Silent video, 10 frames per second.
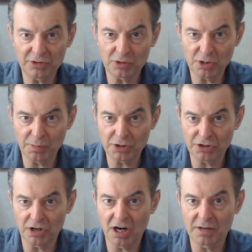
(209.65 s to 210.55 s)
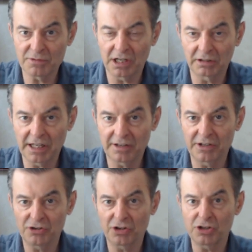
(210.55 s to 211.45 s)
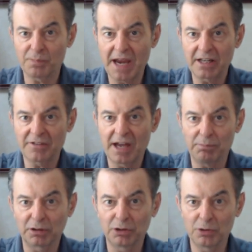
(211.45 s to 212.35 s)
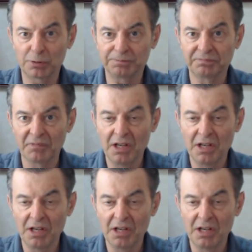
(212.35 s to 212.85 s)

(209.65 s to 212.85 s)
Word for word: That's what you put your arms out like this. You're expanding that balloon.